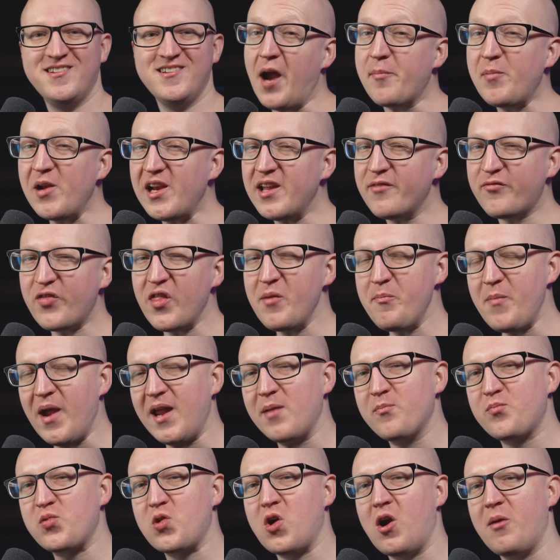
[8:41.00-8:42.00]
I believe the
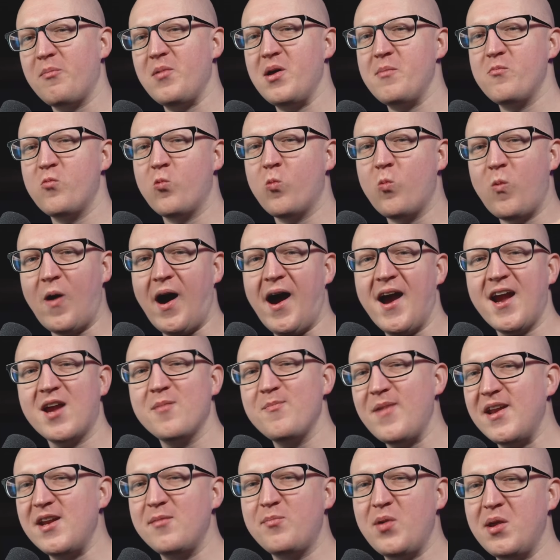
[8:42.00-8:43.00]
main problem why
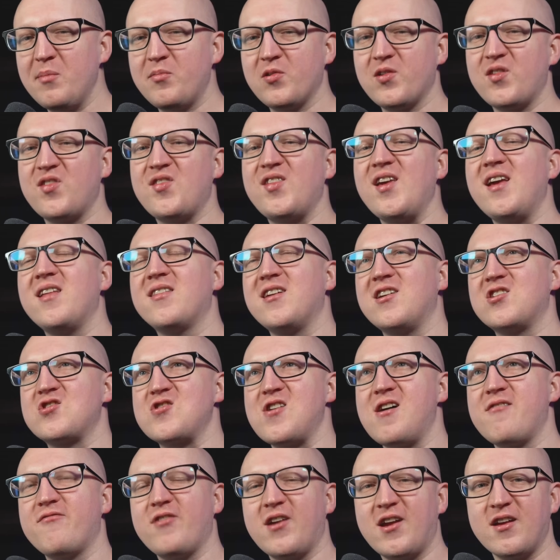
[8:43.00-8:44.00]
many people say their
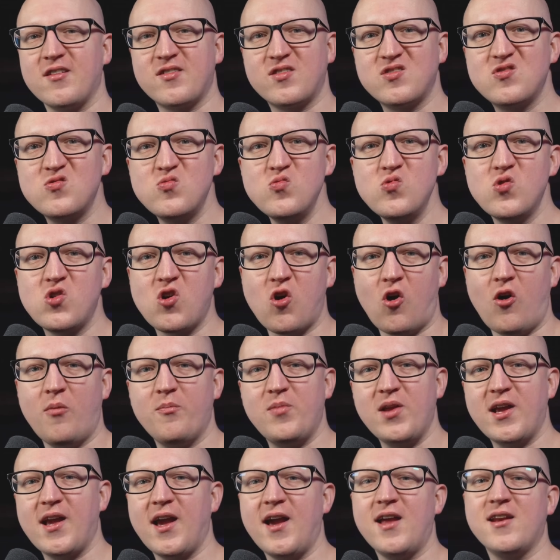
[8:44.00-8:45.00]
Traefik is too
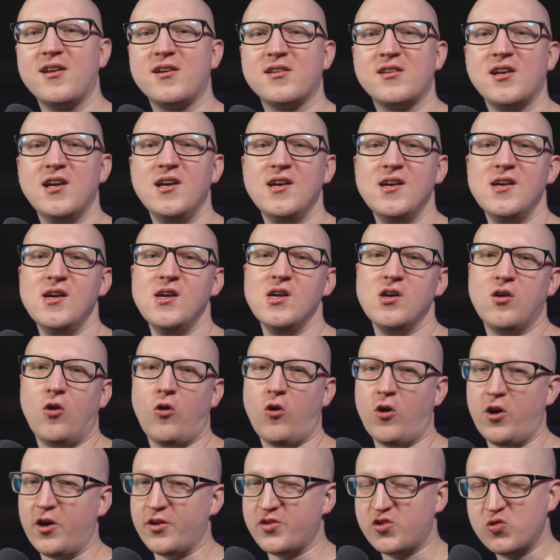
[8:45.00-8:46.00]
complicated
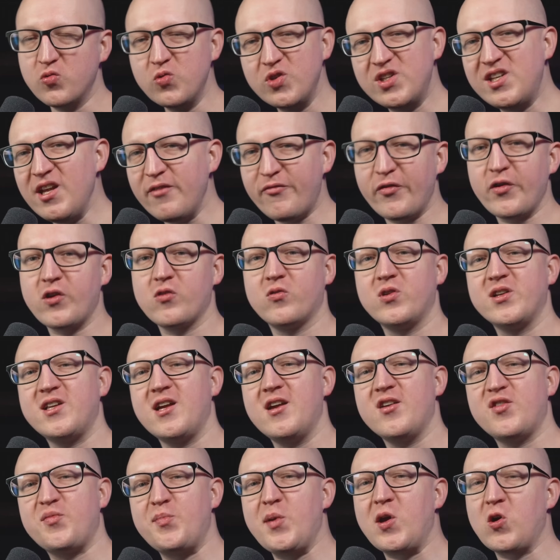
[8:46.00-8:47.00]
or too difficult
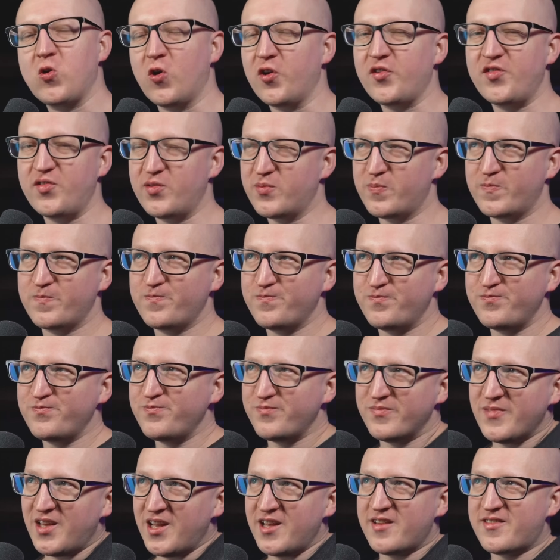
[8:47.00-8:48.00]
is because
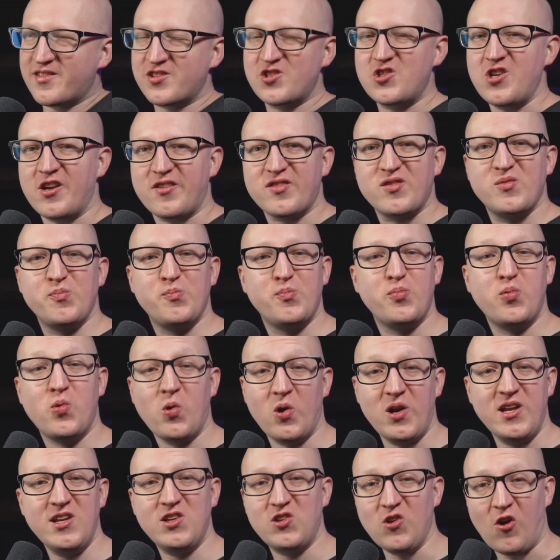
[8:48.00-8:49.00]
it's just
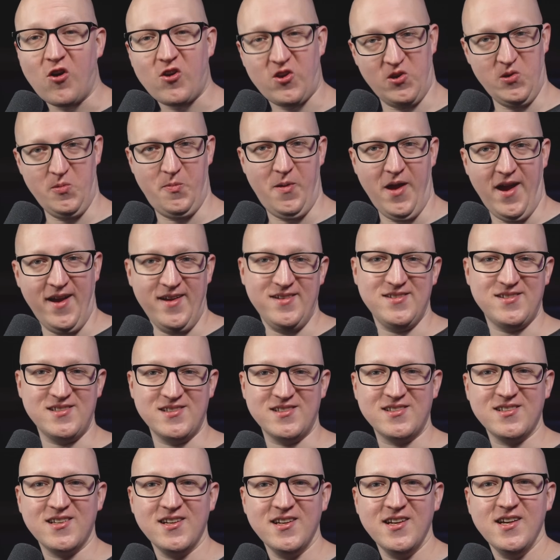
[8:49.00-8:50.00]
poorly
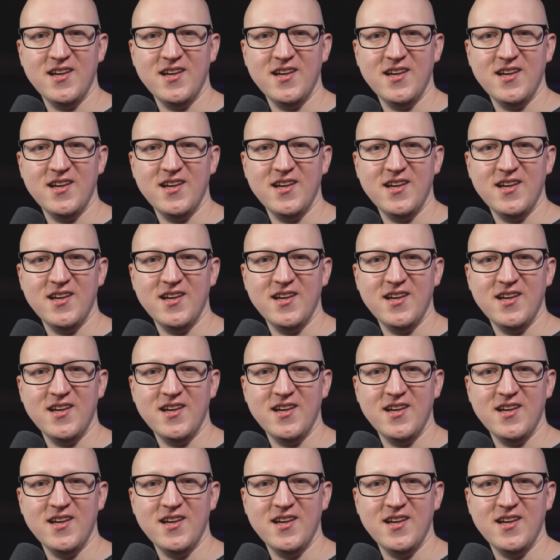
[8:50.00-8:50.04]
documented.